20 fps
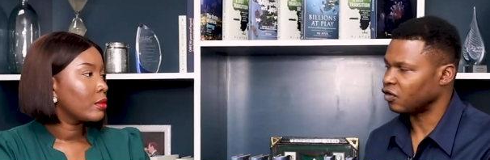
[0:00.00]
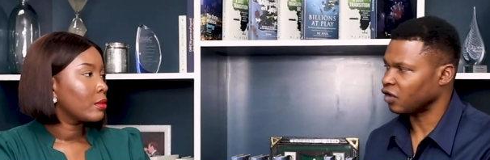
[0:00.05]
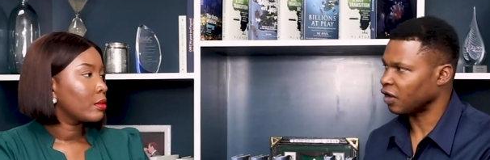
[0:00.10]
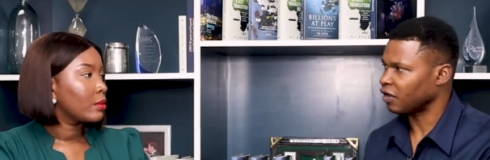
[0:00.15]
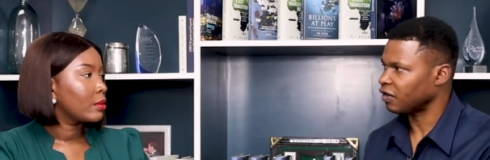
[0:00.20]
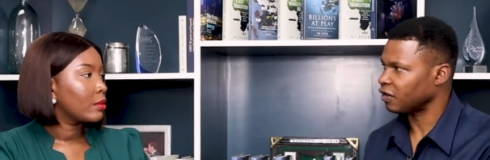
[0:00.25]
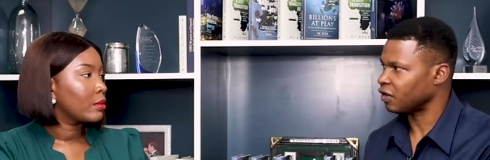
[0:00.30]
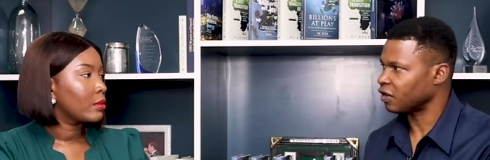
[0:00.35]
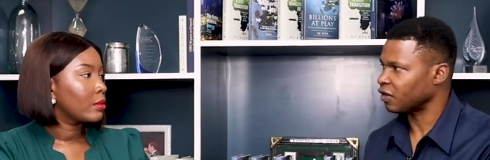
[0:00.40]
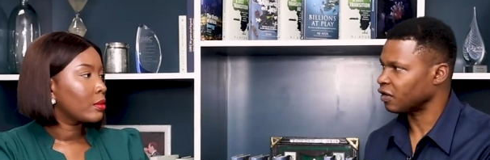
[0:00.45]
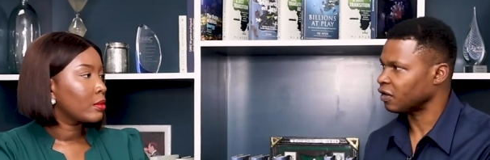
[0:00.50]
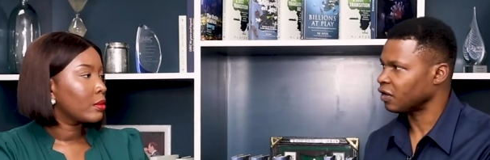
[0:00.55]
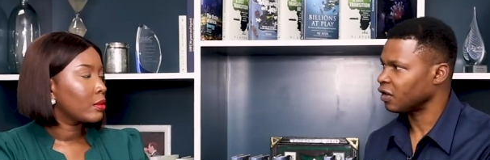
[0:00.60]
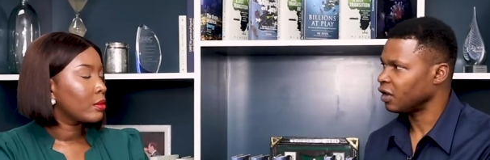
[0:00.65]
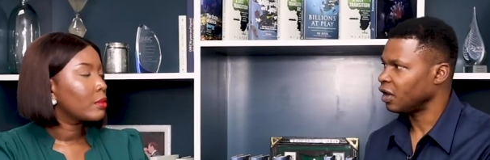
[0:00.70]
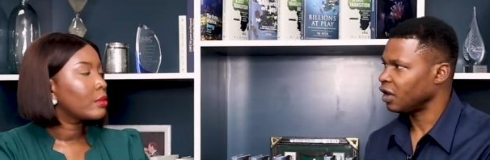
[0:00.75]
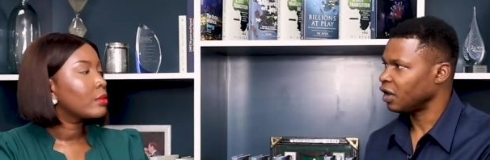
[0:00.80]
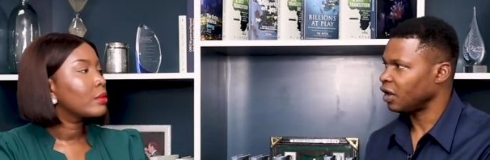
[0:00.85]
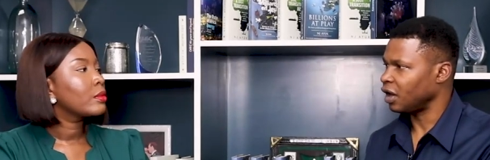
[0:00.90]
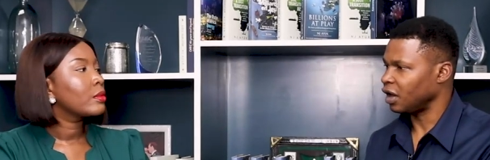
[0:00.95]
Speaker 1: justice
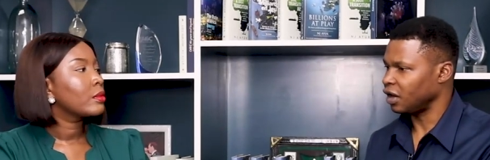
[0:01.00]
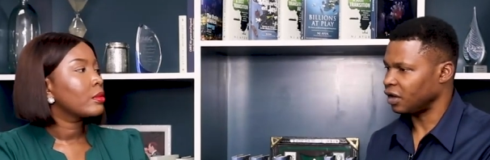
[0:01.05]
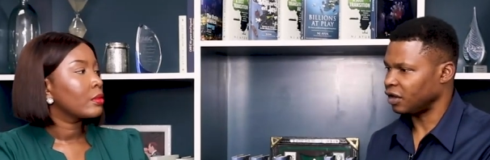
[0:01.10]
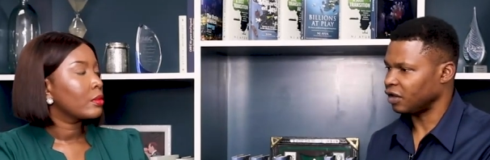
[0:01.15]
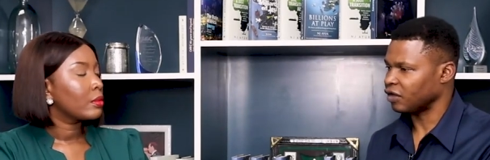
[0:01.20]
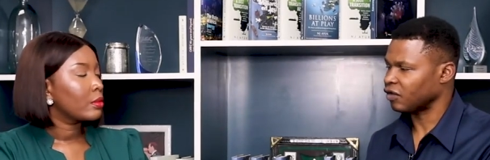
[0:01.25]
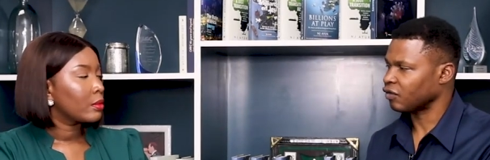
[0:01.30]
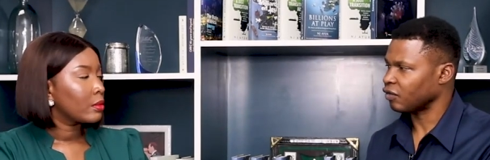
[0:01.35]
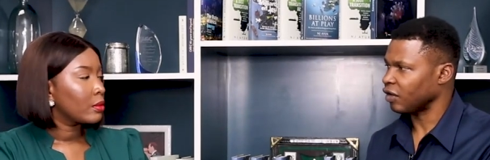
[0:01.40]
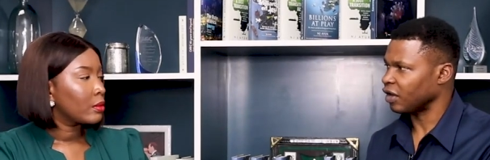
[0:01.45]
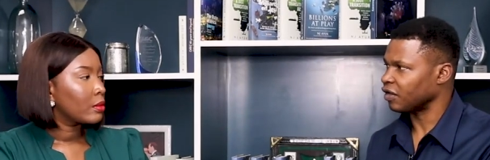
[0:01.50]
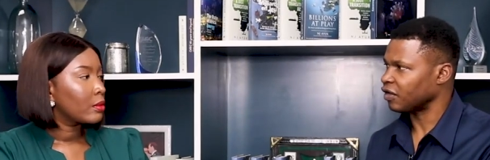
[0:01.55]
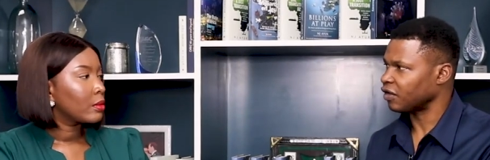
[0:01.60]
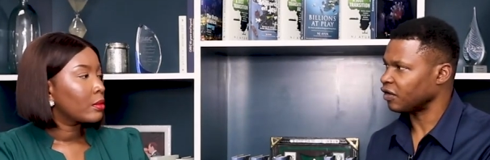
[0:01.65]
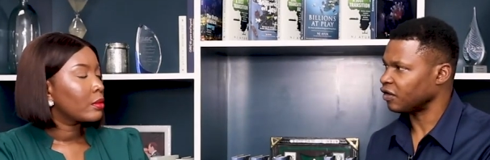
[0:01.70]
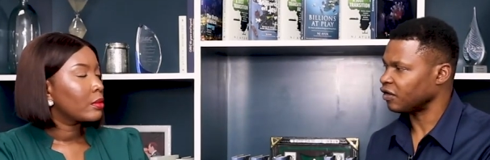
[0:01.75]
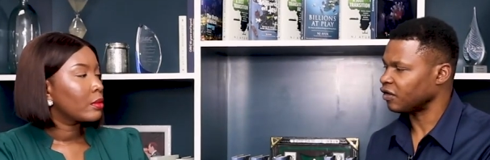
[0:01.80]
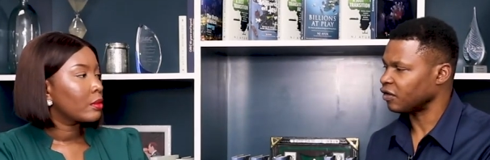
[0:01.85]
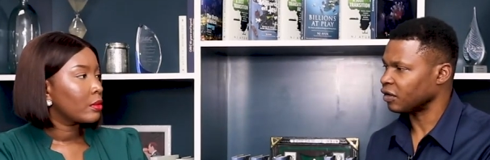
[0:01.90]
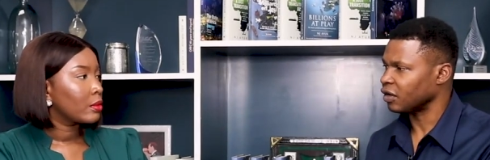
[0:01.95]
in this
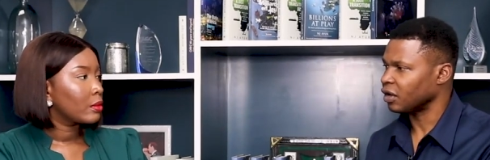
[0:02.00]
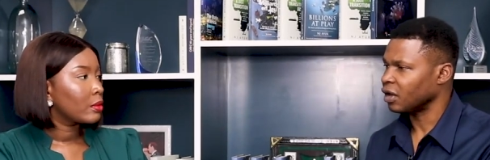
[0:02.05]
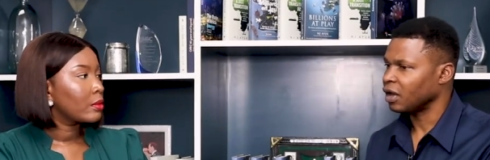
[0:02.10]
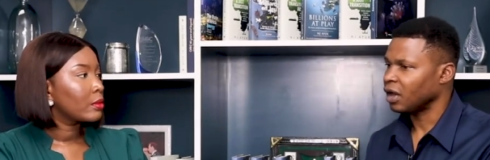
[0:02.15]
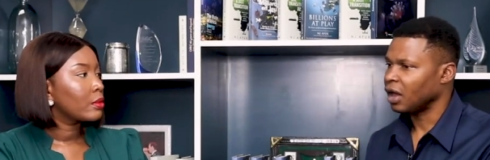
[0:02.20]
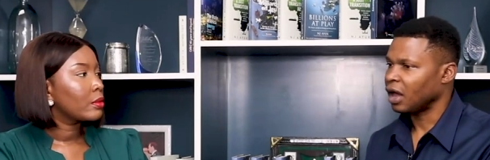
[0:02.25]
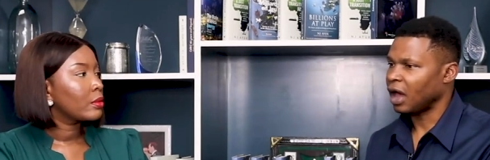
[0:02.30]
transition.